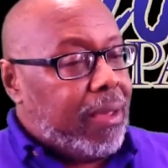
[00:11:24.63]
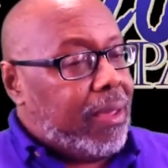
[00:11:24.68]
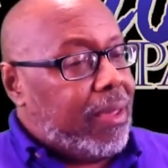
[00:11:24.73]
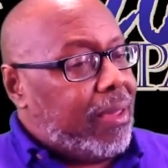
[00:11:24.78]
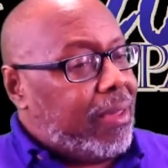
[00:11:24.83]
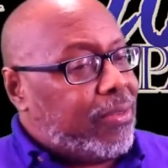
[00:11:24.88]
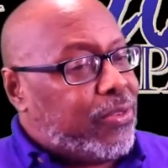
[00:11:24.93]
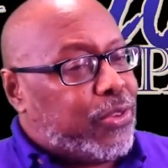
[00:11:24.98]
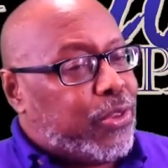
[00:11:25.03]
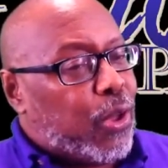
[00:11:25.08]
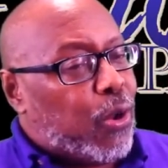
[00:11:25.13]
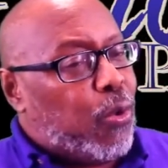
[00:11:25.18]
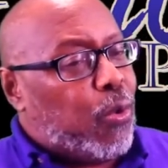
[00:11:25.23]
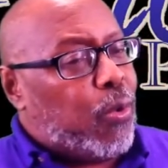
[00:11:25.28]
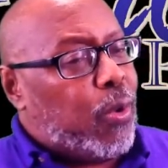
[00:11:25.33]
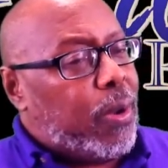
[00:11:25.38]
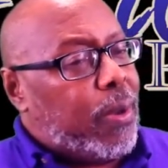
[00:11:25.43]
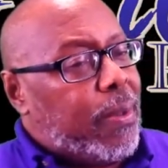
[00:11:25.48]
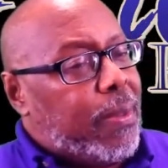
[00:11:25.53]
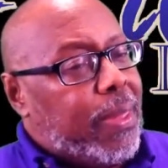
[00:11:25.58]

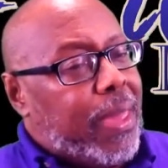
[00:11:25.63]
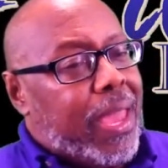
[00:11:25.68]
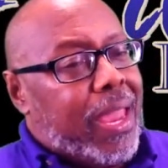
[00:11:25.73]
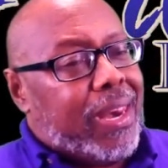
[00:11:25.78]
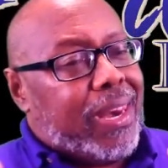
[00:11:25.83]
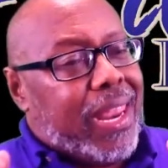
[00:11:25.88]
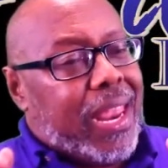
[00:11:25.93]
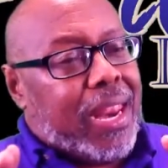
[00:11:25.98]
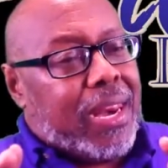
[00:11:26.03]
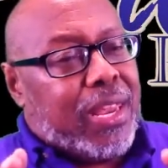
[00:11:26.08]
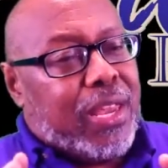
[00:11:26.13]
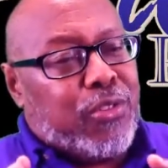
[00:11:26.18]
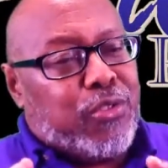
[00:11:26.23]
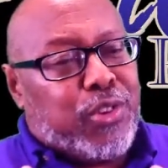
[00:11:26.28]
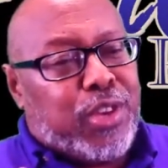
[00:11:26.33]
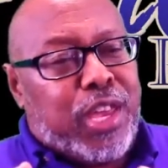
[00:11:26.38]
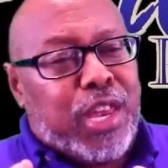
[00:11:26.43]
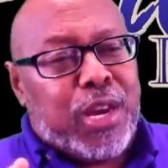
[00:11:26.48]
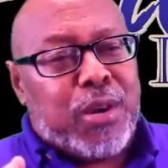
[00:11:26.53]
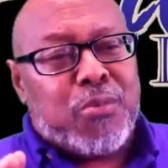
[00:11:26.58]
So, and
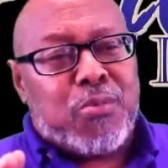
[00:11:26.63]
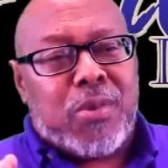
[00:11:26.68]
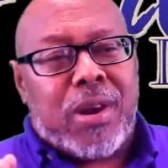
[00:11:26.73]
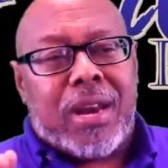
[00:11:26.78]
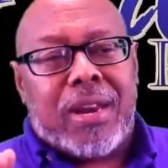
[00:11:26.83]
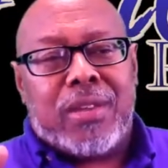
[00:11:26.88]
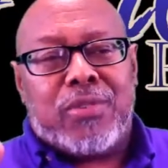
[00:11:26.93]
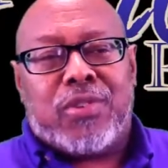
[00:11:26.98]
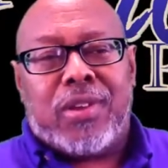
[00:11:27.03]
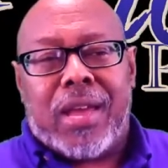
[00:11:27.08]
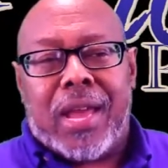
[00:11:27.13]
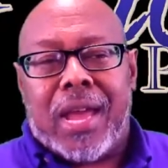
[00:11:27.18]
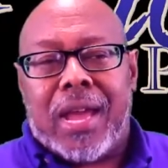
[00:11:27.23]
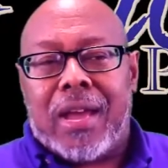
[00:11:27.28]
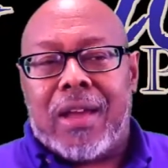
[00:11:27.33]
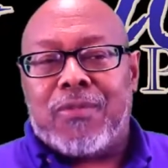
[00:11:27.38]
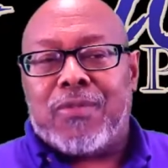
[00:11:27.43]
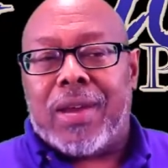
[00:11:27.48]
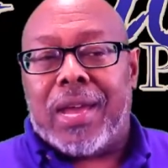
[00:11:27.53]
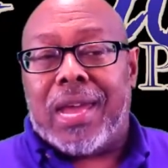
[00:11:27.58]
he's getting ready to
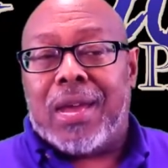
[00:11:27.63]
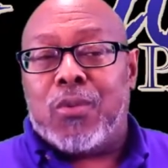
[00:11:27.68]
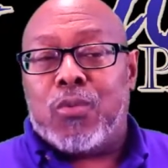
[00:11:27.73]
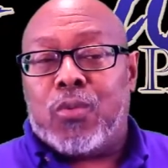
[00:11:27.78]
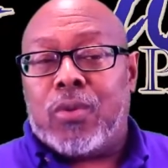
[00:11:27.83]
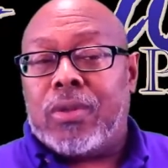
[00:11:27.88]
have a